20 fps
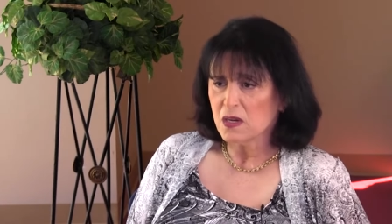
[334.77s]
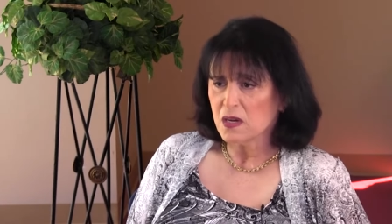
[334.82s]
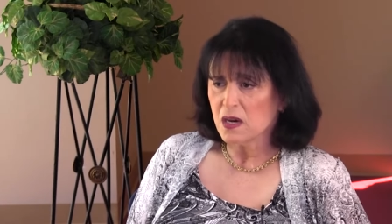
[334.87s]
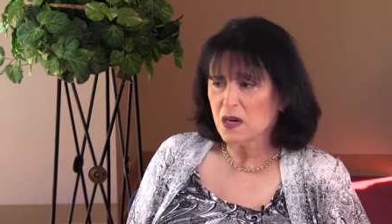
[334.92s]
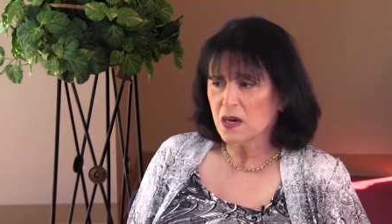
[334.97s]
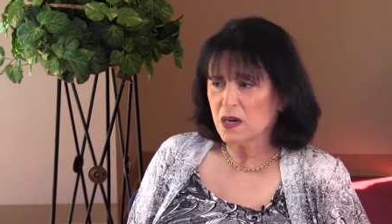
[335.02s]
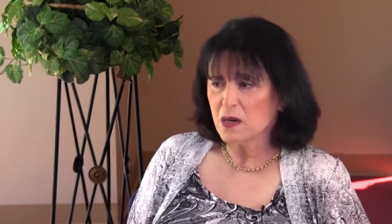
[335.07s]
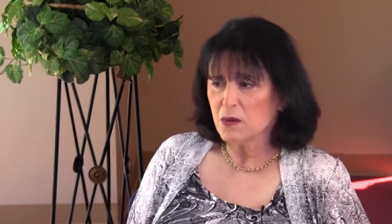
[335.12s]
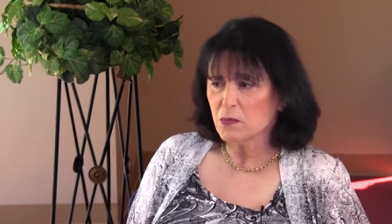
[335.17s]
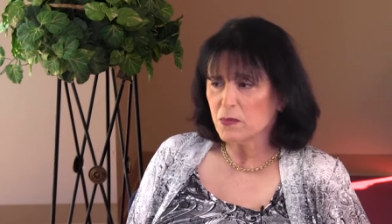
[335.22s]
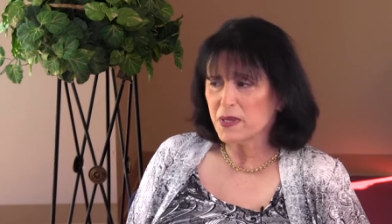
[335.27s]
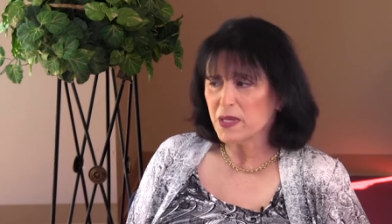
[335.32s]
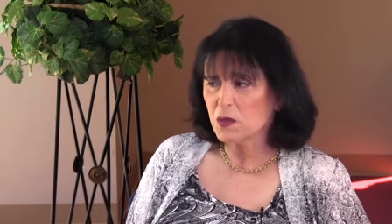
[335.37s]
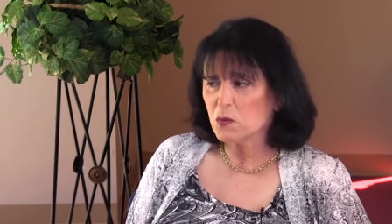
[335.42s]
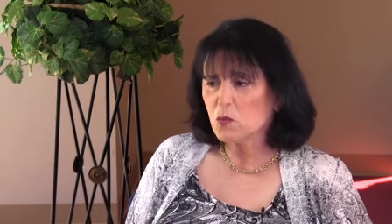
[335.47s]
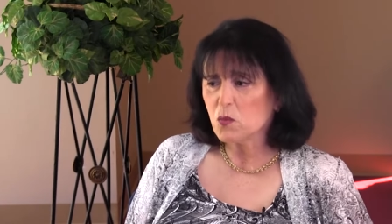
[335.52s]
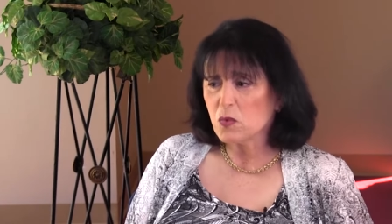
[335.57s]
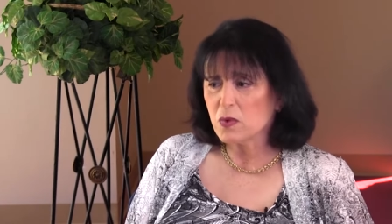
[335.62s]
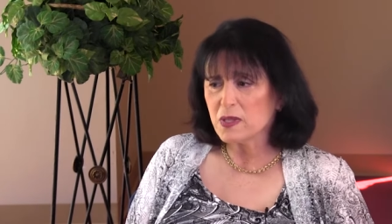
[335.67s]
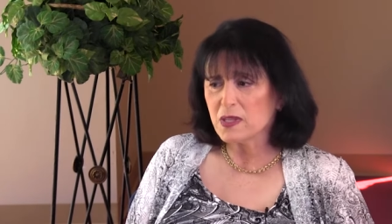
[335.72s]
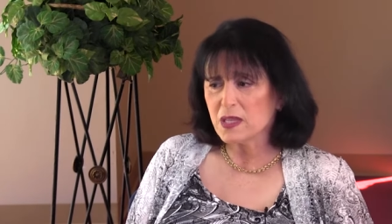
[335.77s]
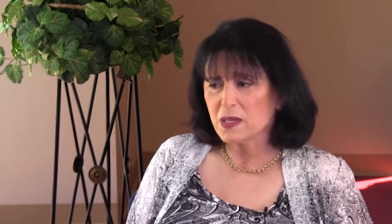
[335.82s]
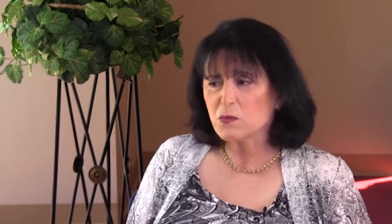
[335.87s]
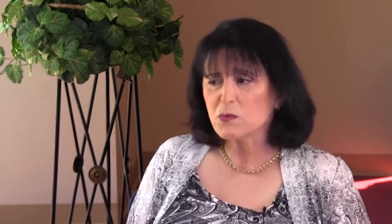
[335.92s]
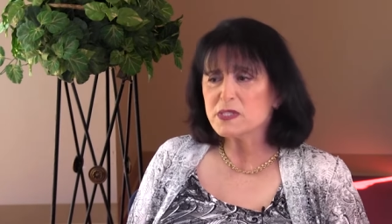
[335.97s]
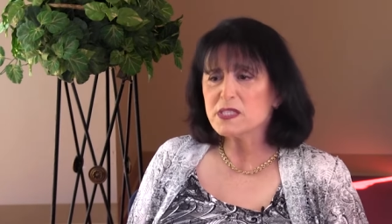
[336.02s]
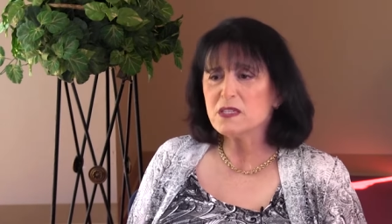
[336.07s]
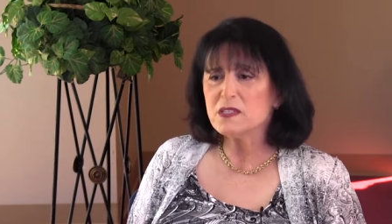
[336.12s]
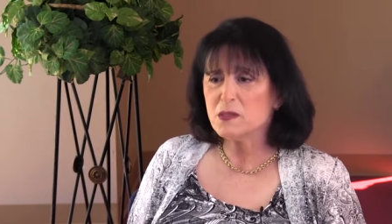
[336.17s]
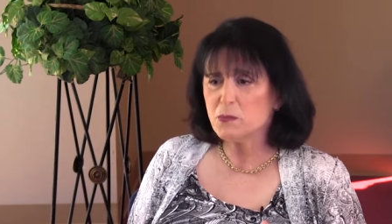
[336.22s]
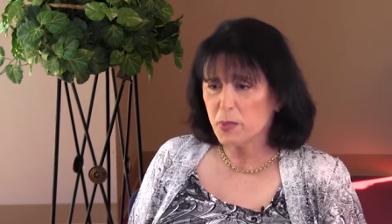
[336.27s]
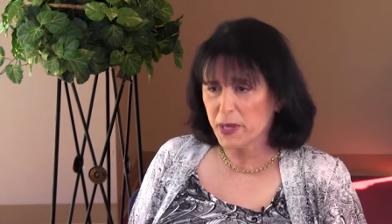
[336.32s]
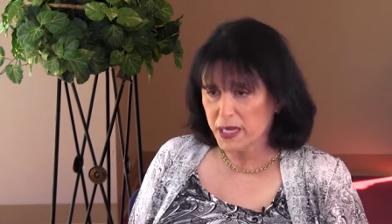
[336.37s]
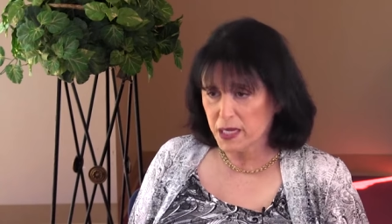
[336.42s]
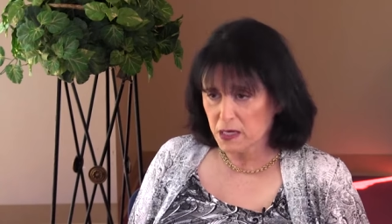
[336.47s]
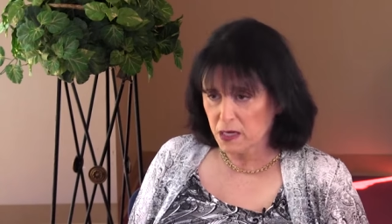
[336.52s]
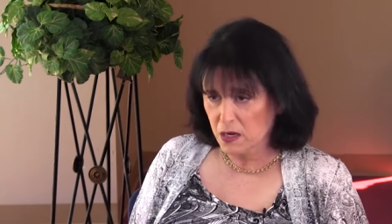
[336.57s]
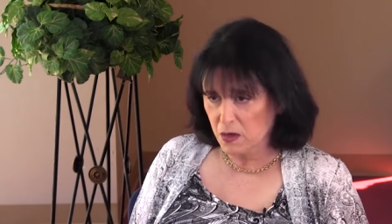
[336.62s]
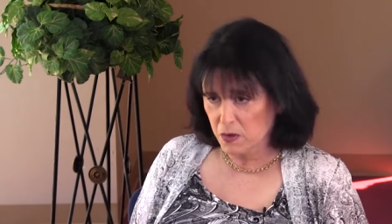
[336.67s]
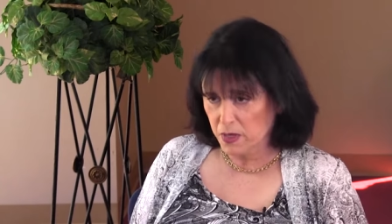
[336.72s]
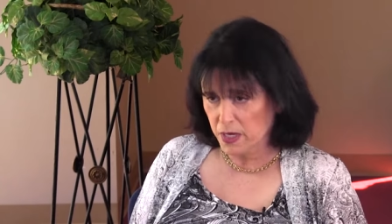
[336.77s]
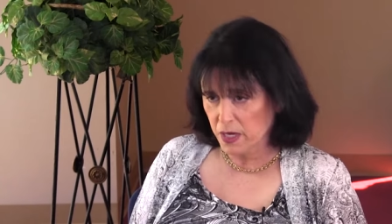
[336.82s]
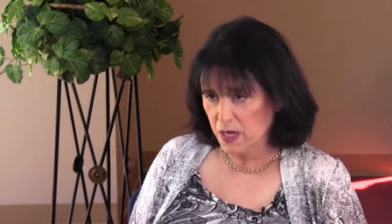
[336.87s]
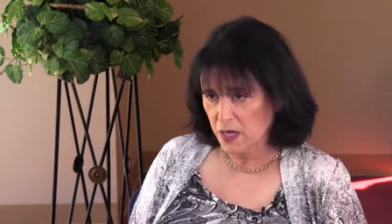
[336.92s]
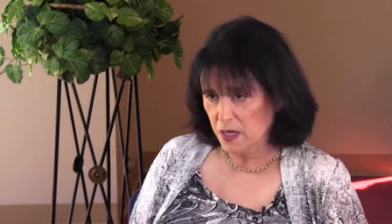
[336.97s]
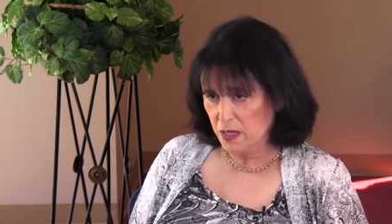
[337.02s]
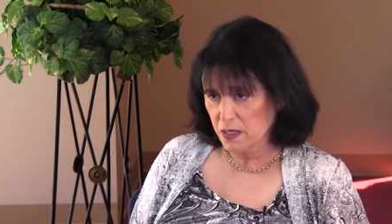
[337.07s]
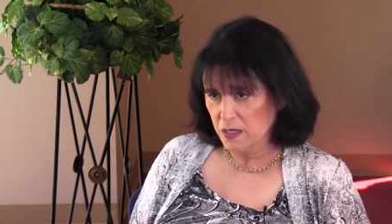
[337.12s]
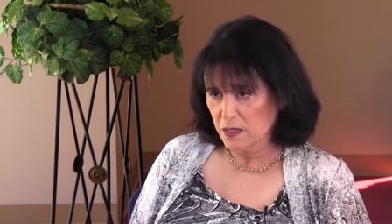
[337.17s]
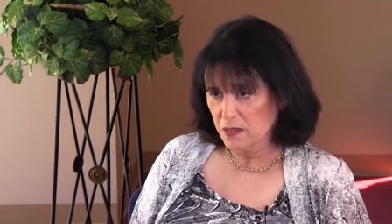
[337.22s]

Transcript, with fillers: um, it, there was a debate going on.